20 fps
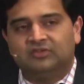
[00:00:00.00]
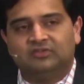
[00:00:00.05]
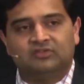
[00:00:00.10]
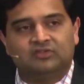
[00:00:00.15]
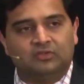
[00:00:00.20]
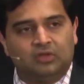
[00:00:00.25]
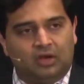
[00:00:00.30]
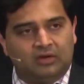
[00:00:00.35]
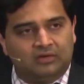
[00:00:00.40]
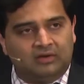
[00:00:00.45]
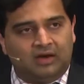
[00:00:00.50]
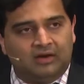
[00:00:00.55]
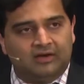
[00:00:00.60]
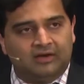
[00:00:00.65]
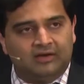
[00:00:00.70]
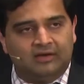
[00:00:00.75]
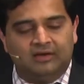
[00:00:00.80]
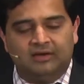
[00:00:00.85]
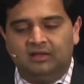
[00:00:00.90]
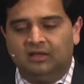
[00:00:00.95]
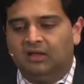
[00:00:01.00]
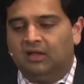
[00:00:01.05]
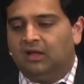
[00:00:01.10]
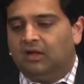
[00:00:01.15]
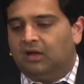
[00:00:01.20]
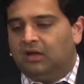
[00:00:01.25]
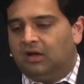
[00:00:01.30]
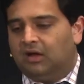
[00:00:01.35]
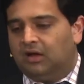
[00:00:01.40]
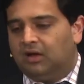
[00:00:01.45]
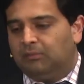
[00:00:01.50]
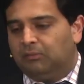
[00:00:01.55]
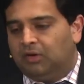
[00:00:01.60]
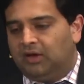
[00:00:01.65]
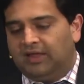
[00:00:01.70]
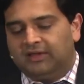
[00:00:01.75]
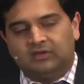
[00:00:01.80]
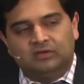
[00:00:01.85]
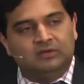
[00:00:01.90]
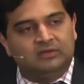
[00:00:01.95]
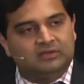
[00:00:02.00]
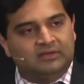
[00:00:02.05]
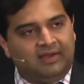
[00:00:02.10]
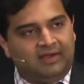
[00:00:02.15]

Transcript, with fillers: This is not targeted uh, molecular